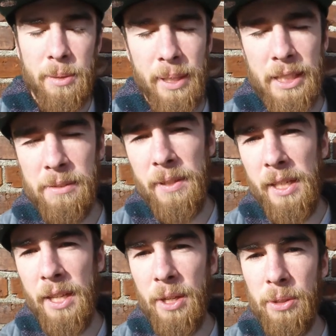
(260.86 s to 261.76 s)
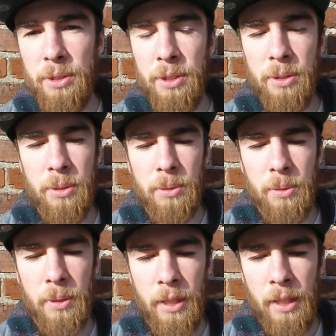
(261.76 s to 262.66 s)
to make this video
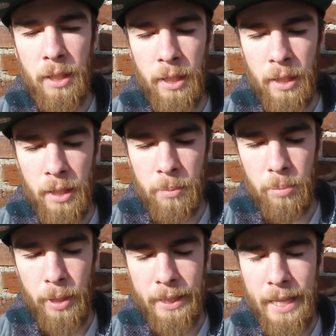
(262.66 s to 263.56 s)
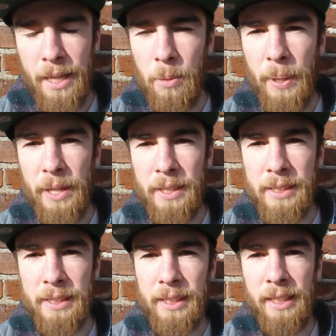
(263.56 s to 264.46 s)
to bring that
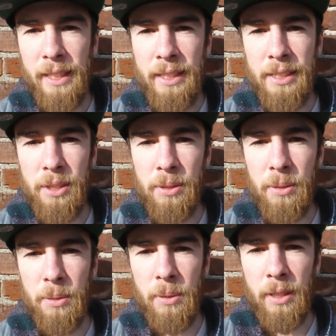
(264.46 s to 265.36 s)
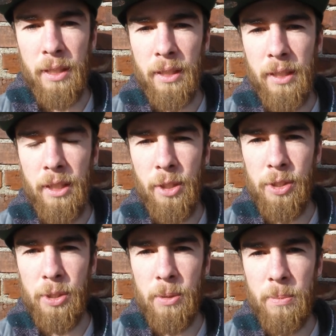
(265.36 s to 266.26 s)
awareness into the
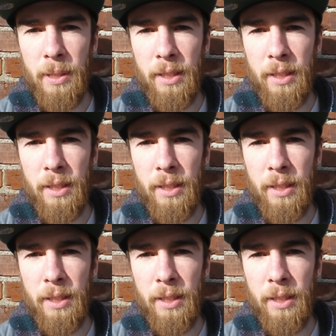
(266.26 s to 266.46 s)
YouTube